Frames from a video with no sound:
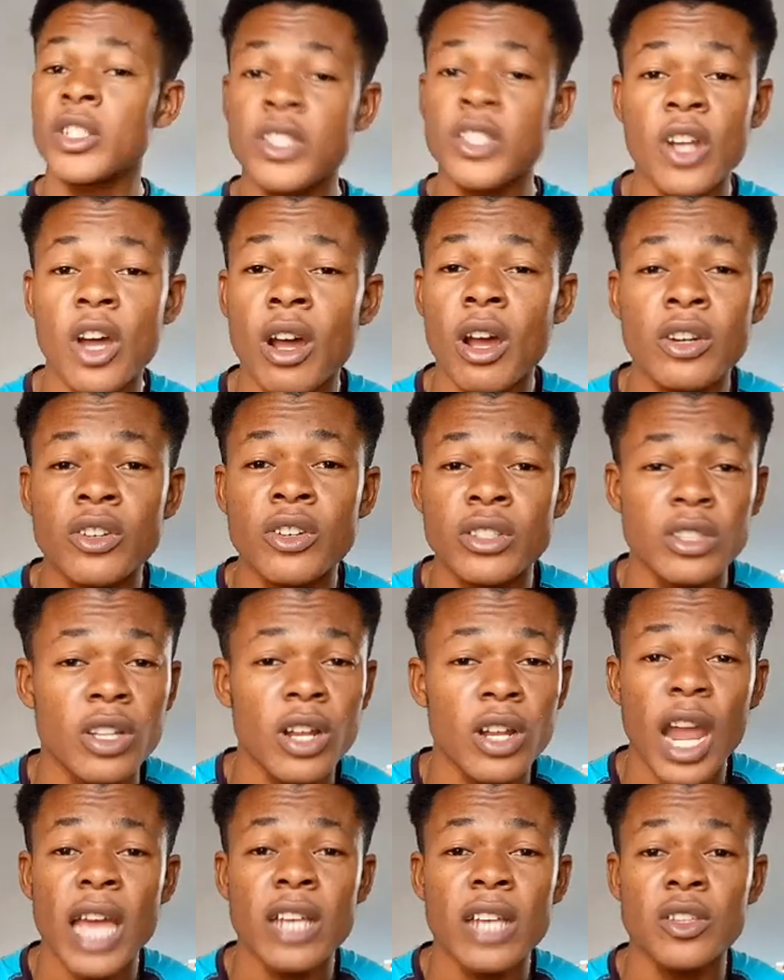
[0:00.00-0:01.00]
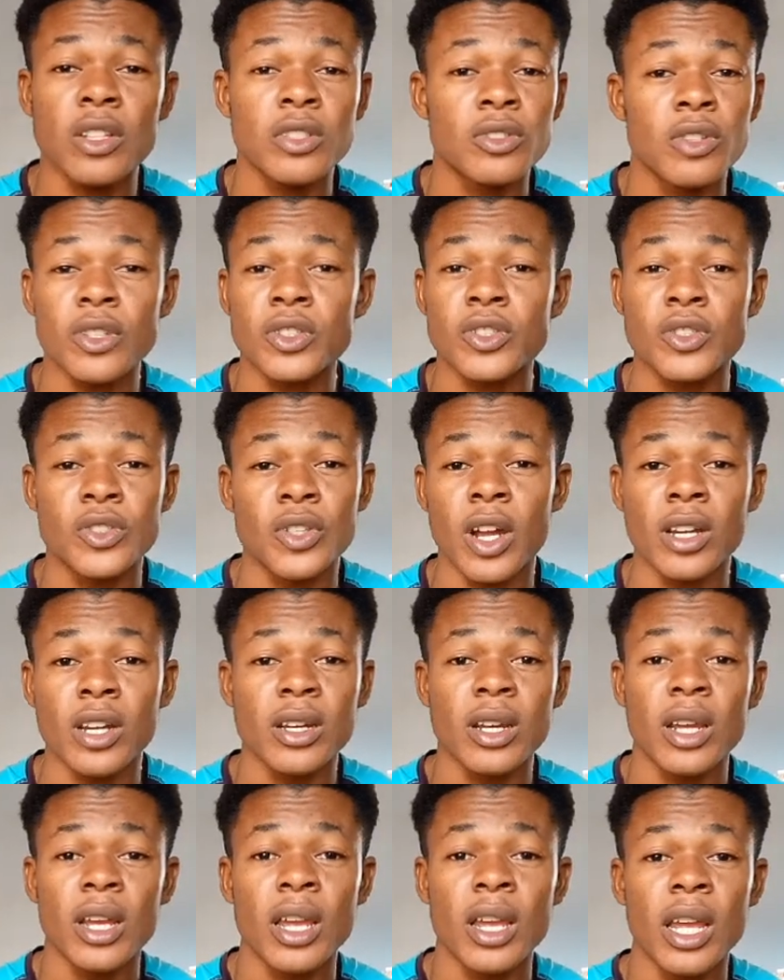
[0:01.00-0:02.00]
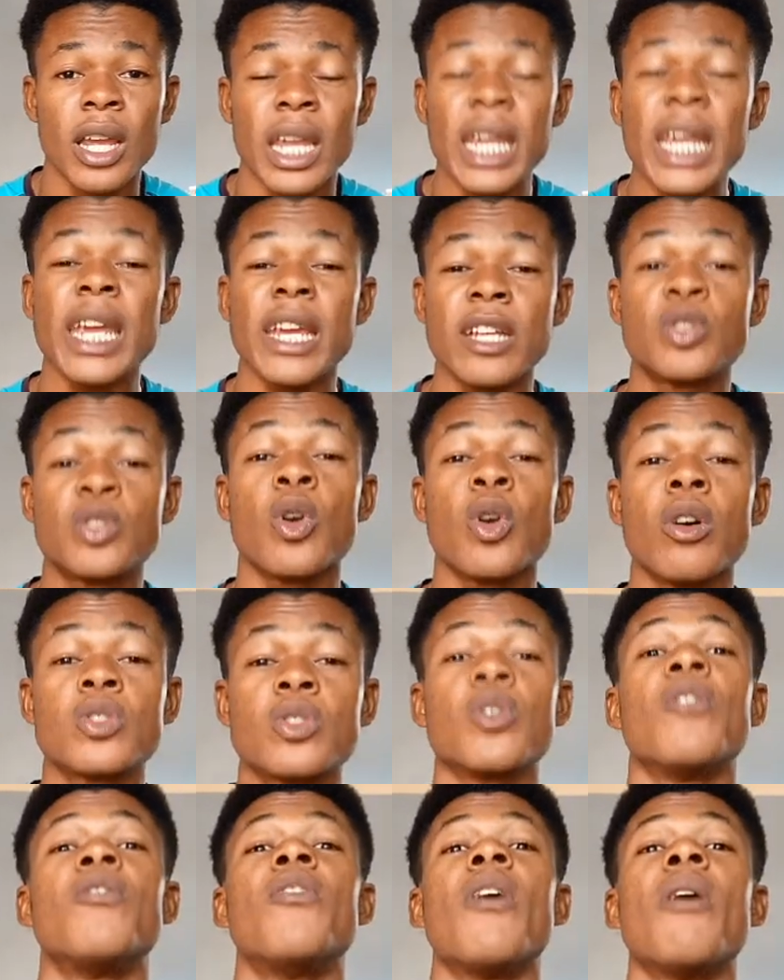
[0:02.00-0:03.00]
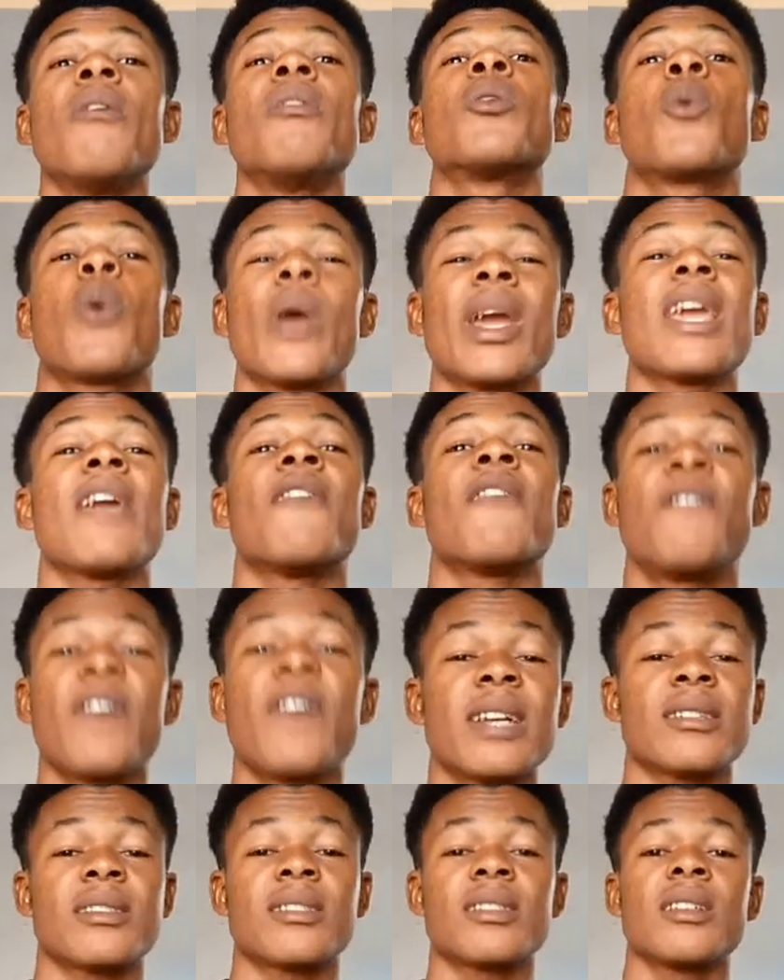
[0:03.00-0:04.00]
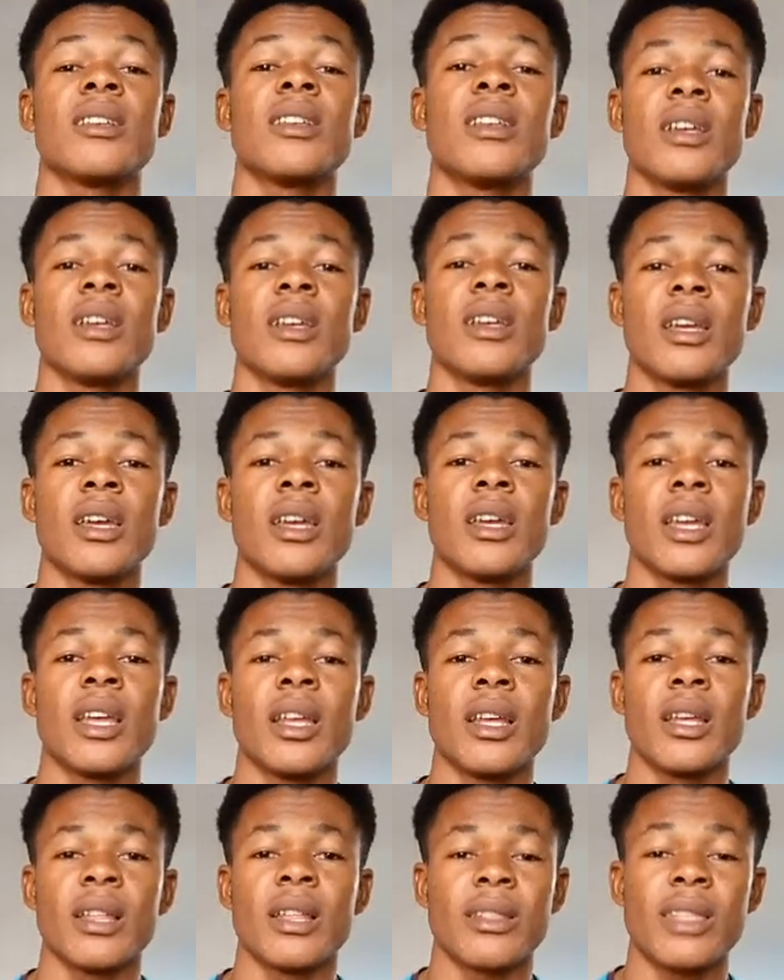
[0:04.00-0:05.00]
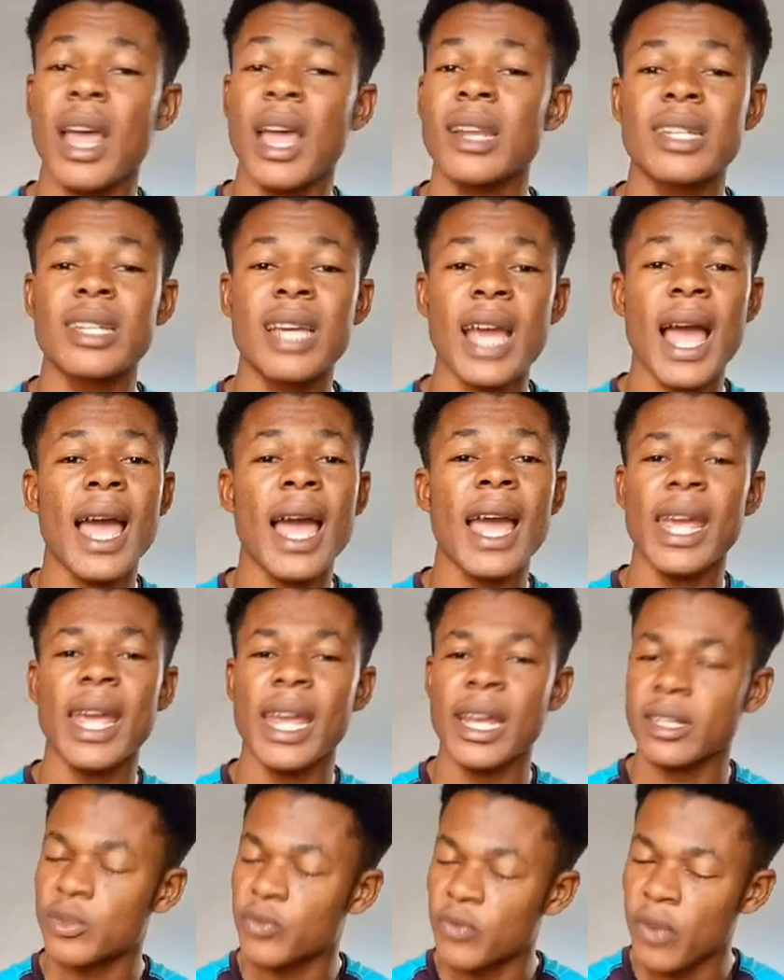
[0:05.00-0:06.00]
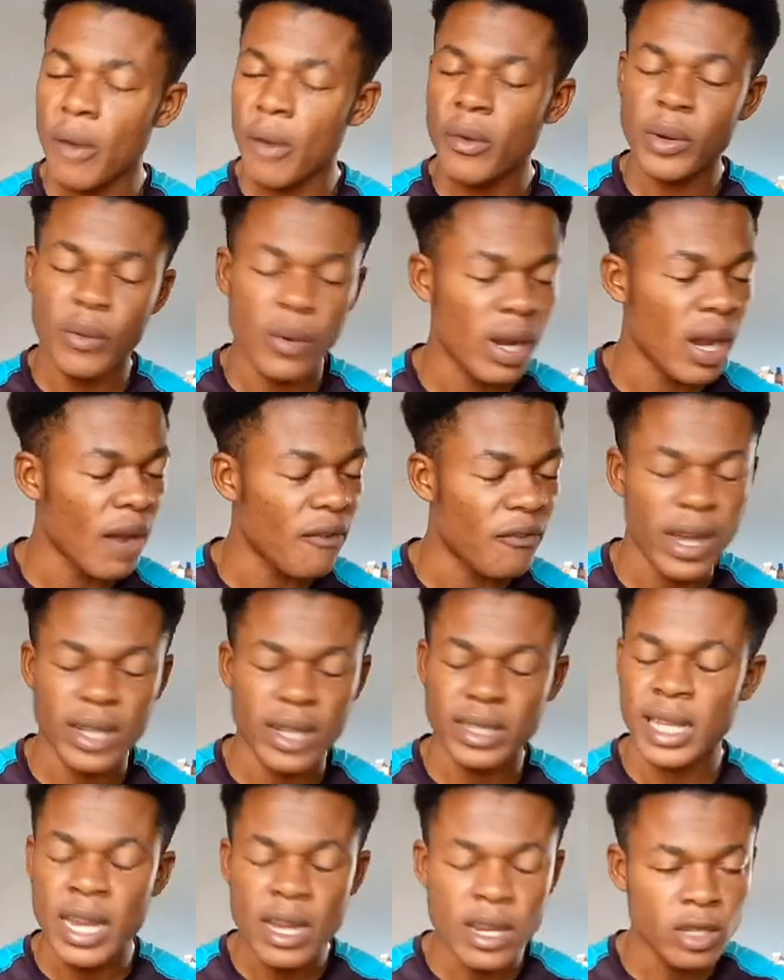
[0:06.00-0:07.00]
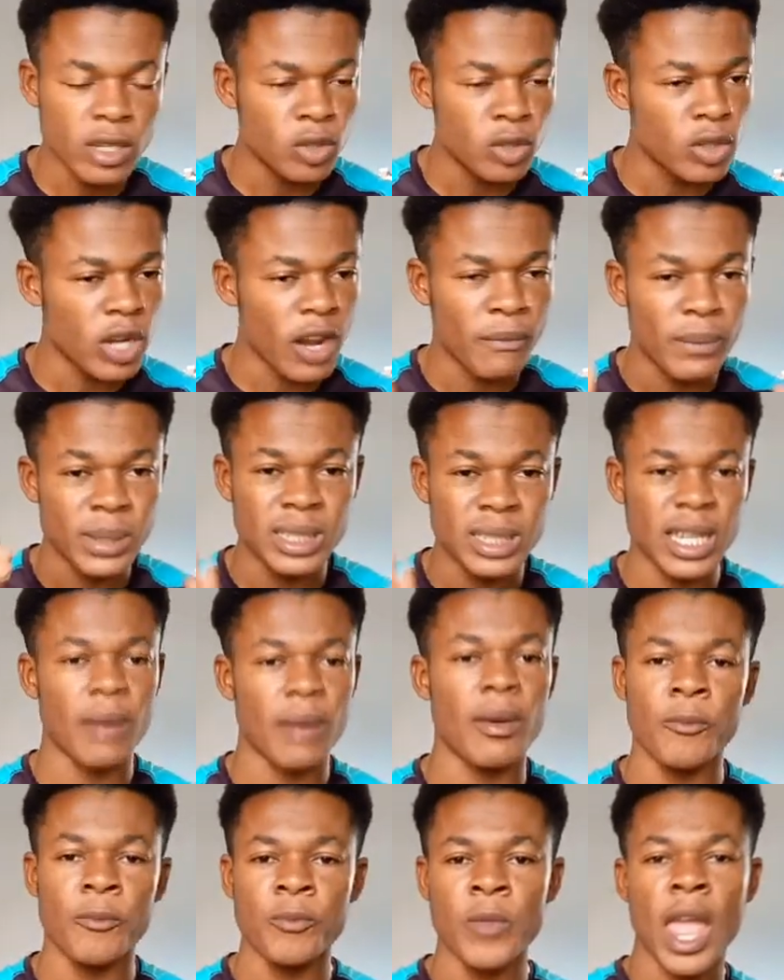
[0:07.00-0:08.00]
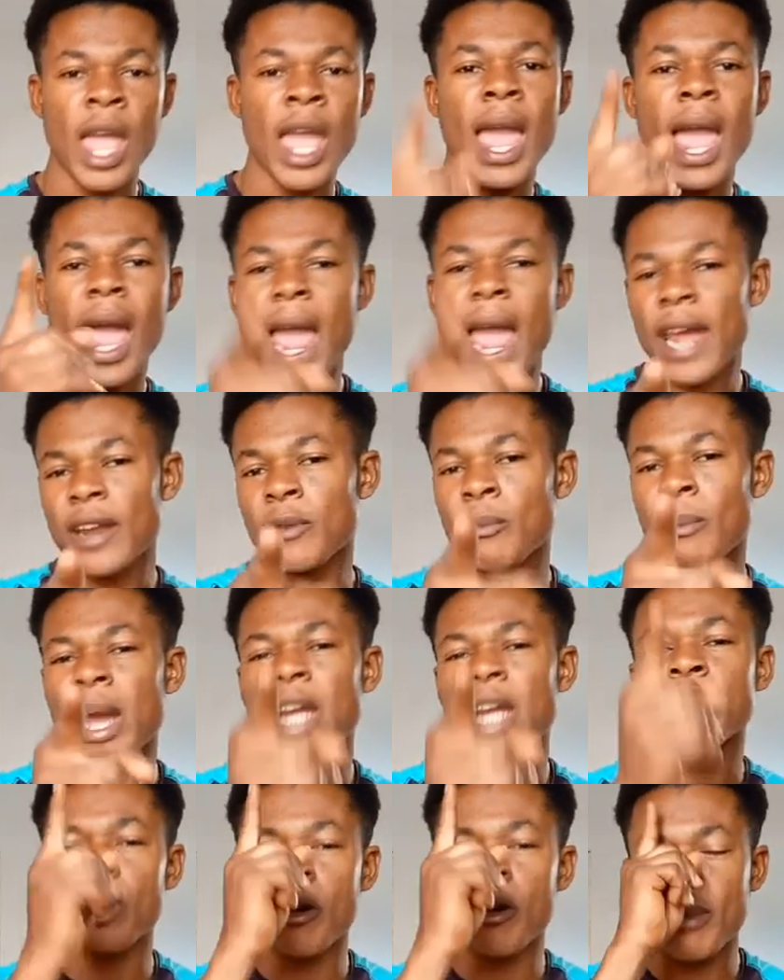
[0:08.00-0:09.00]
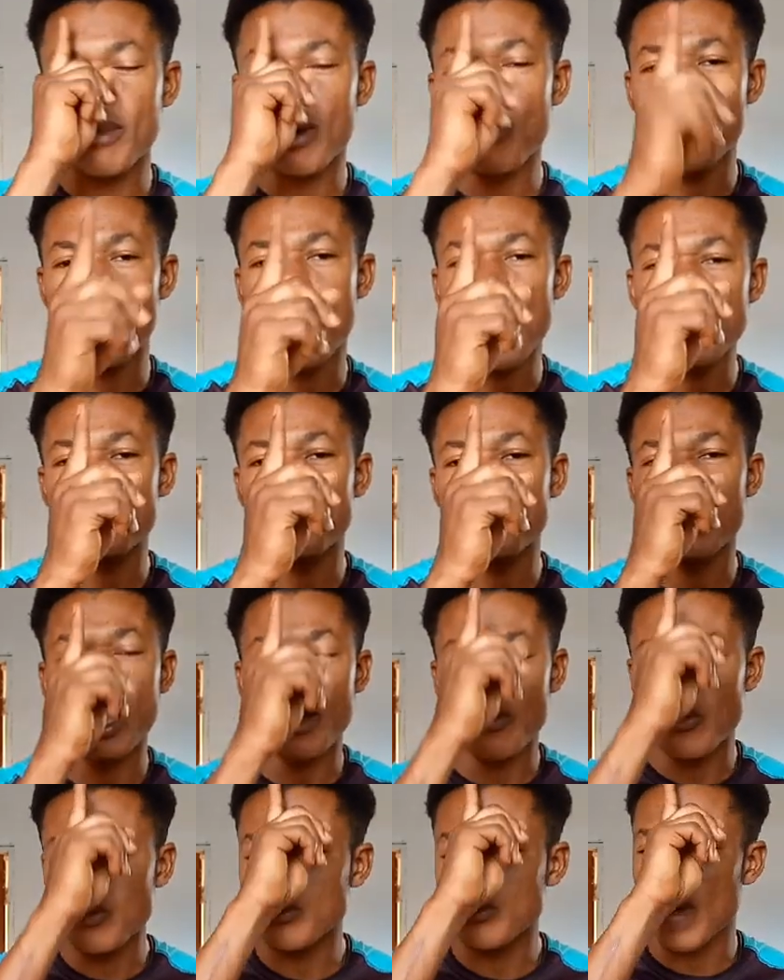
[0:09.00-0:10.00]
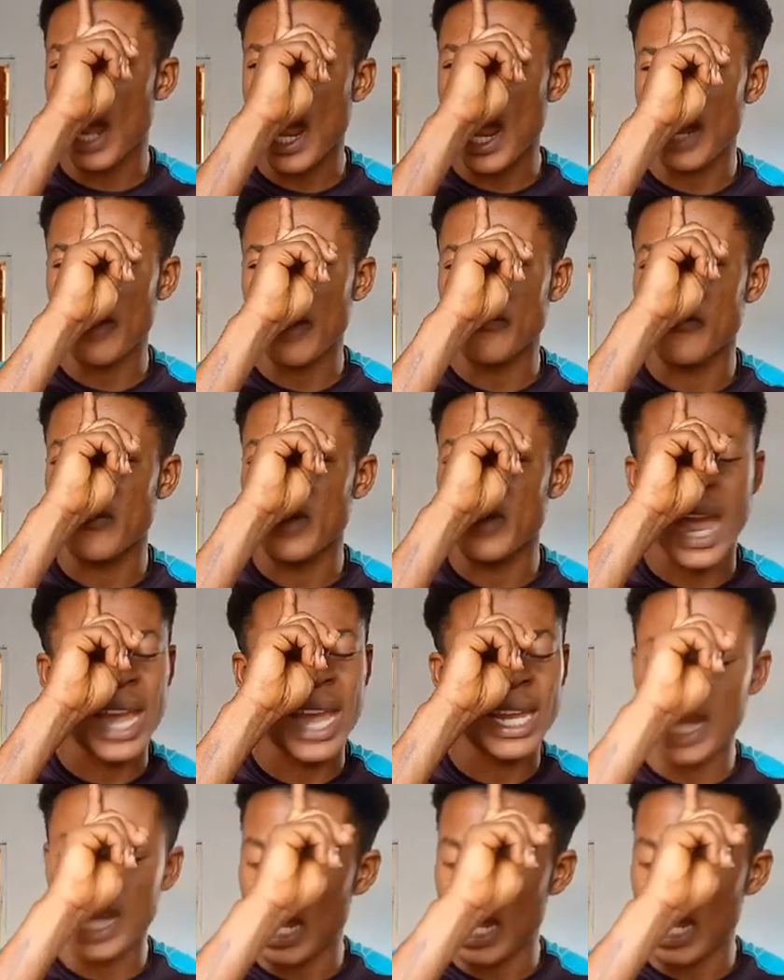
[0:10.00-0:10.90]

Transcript: Don't you know Odriozola is also strong? He is also very quick and fast. That guy is very quick and fast. He should have been set up. And my number one player whom I